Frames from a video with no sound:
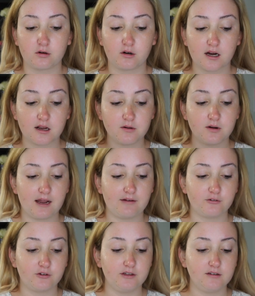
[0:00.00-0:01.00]
Pro. I
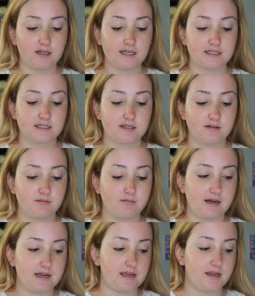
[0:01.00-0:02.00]
really liked
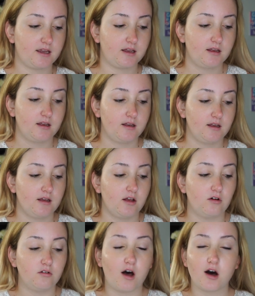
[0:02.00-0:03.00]
my
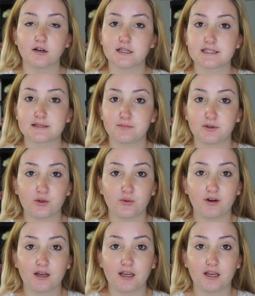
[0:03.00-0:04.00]
Flawless
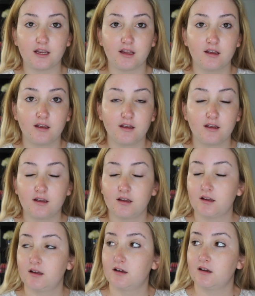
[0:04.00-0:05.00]
Beauty
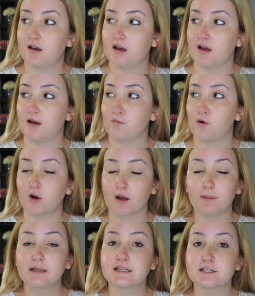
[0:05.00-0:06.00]
Woke
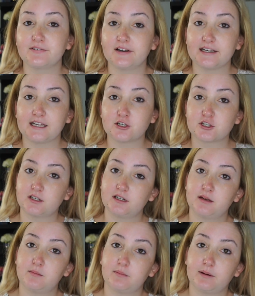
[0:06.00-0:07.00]
Up Like This
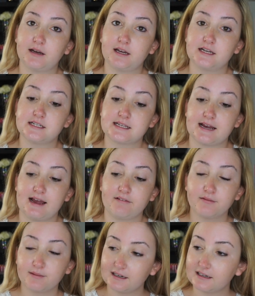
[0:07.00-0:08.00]
foundation, but I
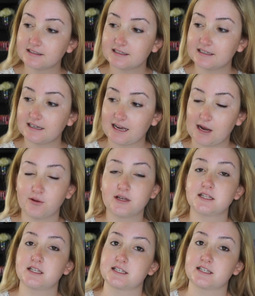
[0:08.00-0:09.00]
haven't been out
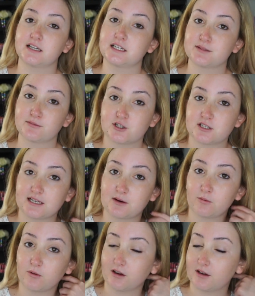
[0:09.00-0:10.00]
in the sun as much as
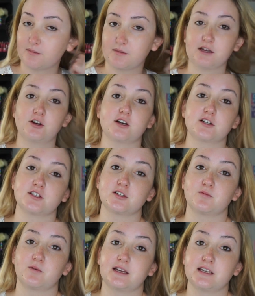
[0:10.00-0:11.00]
I'd want. Me and Chris
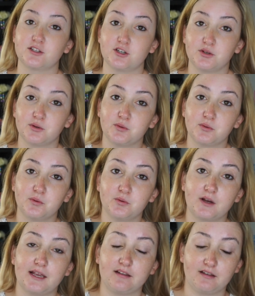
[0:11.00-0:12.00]
just went
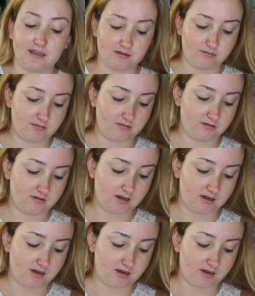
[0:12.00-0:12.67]
to a lake in